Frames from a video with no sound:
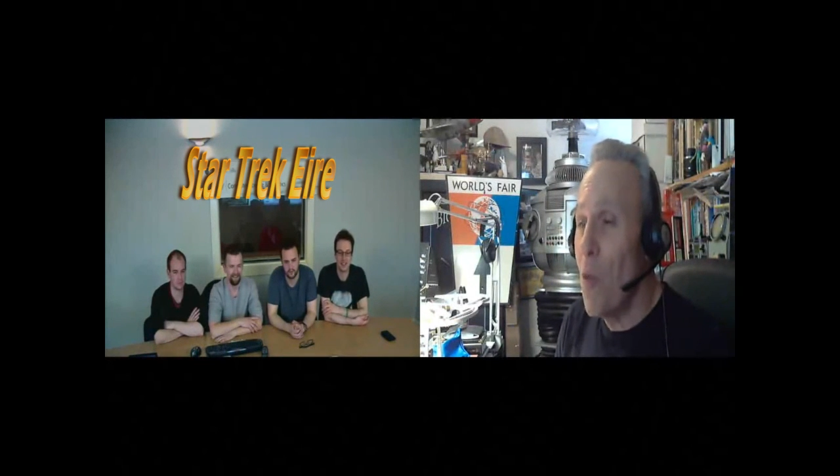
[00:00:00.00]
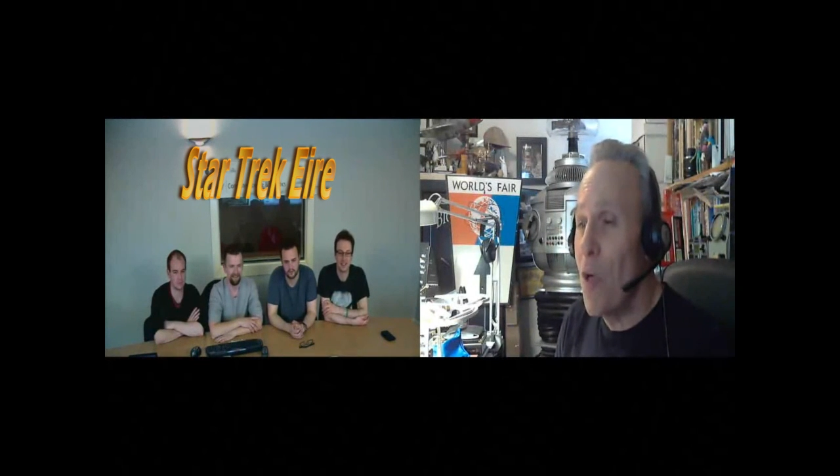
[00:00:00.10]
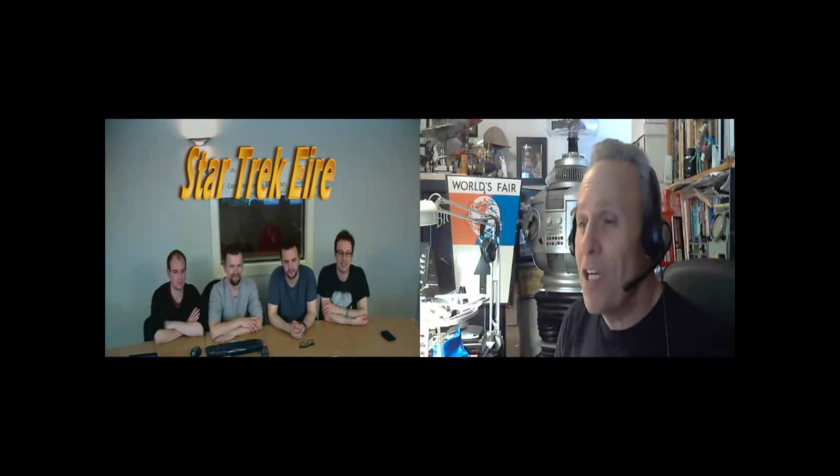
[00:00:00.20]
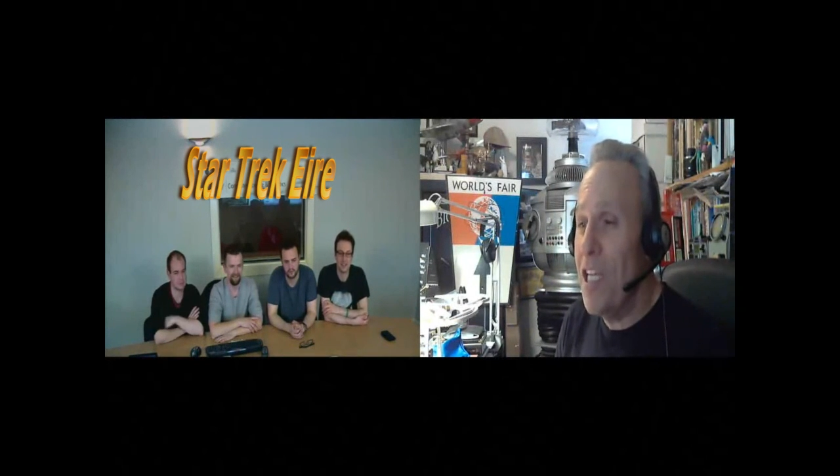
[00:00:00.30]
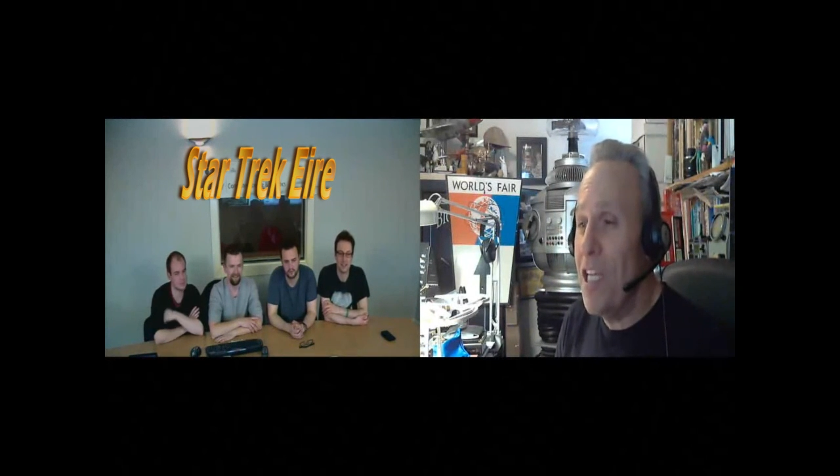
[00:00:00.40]

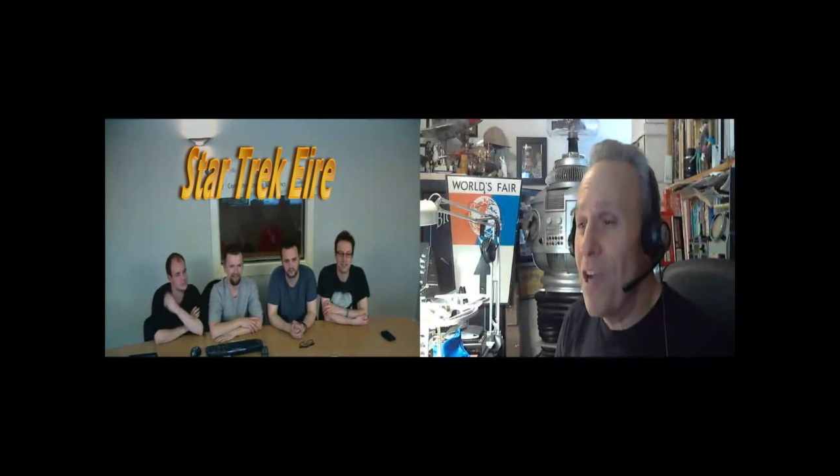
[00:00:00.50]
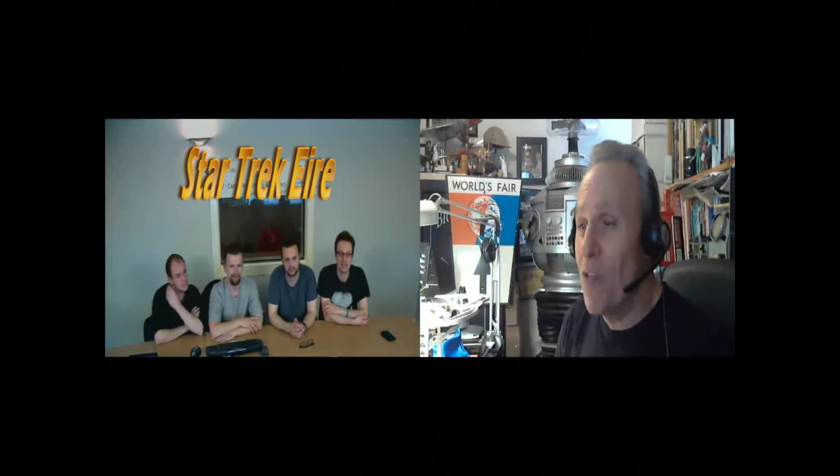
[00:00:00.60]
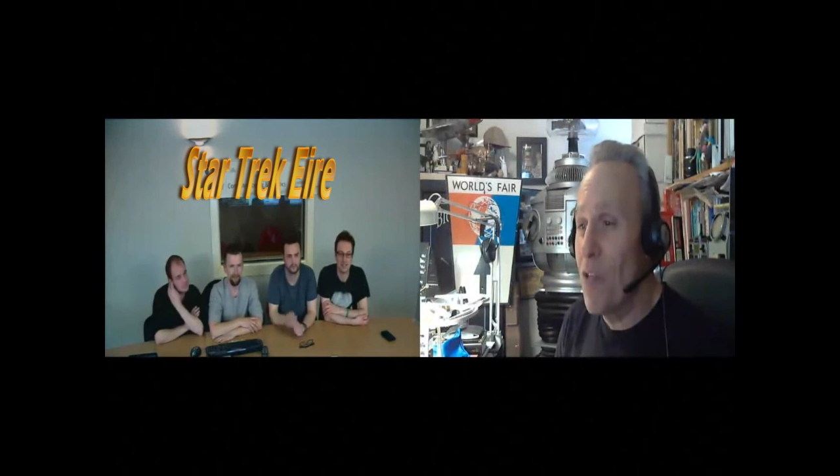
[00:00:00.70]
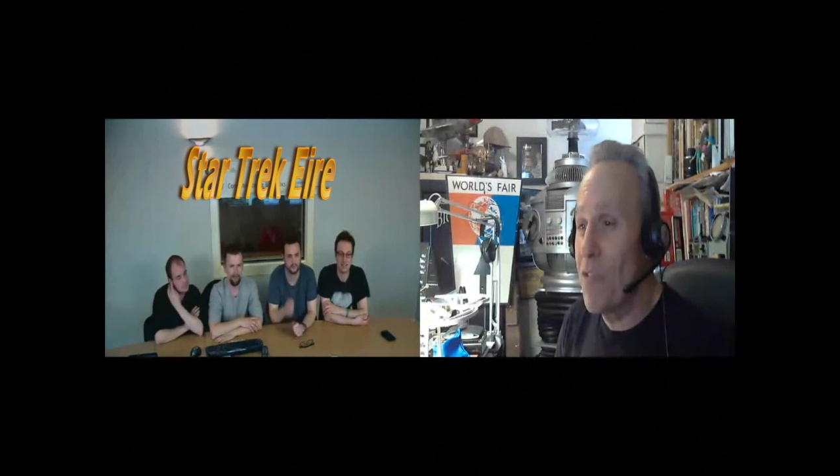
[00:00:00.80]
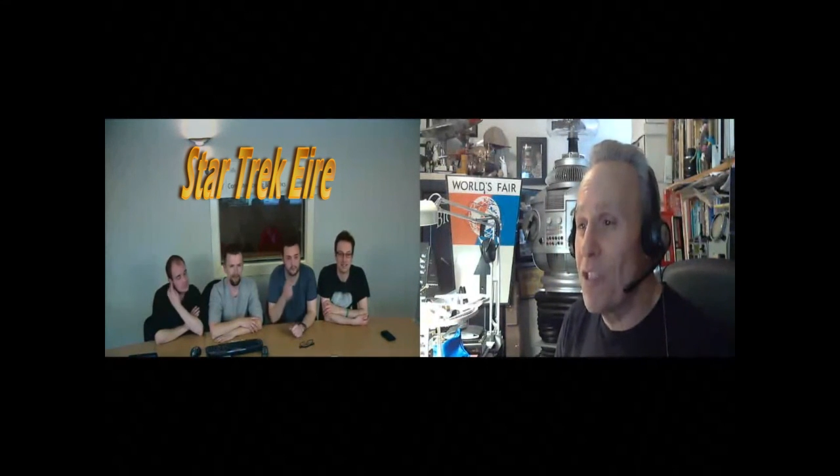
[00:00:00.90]
what a geek I
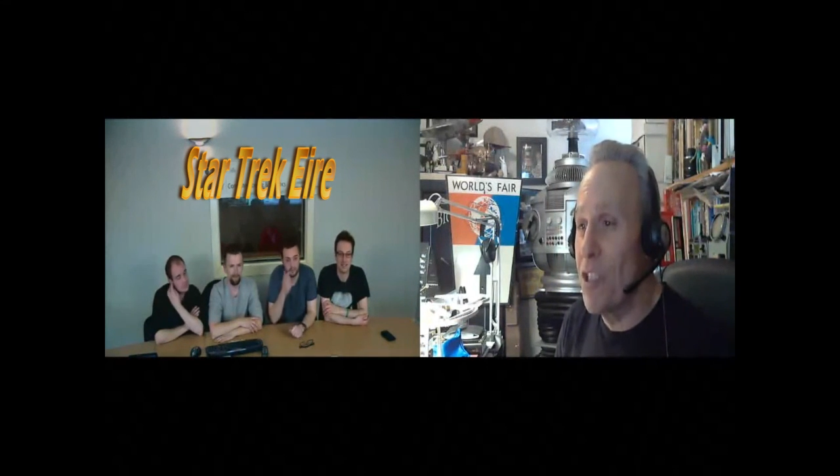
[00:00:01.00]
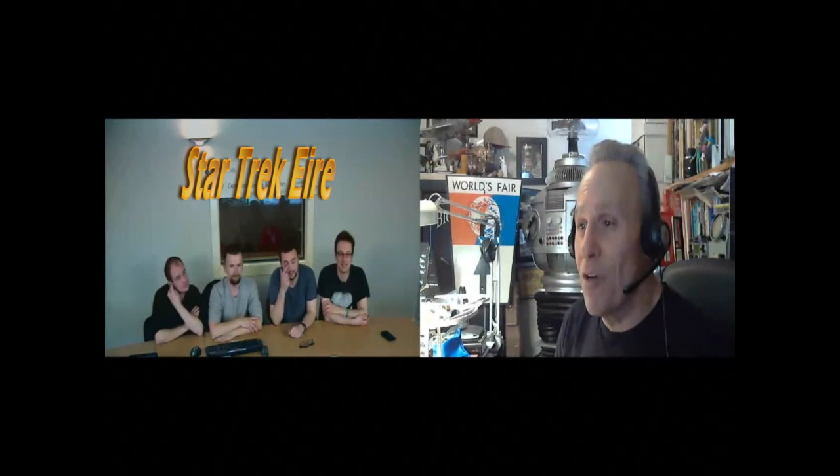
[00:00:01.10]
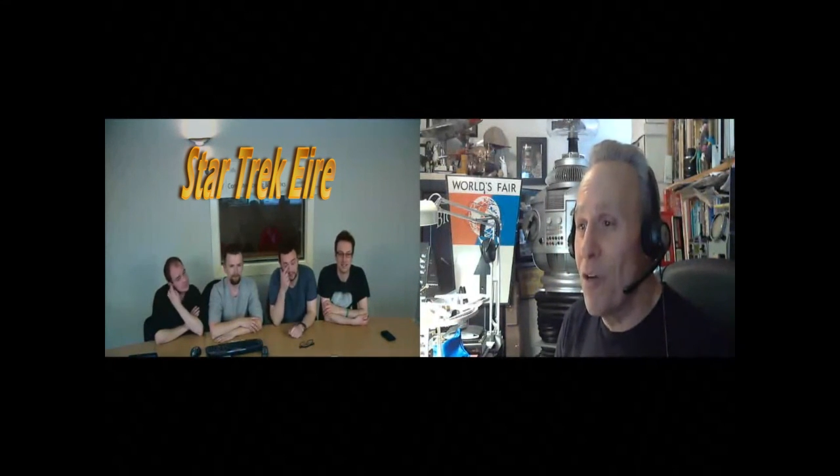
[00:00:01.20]
was for the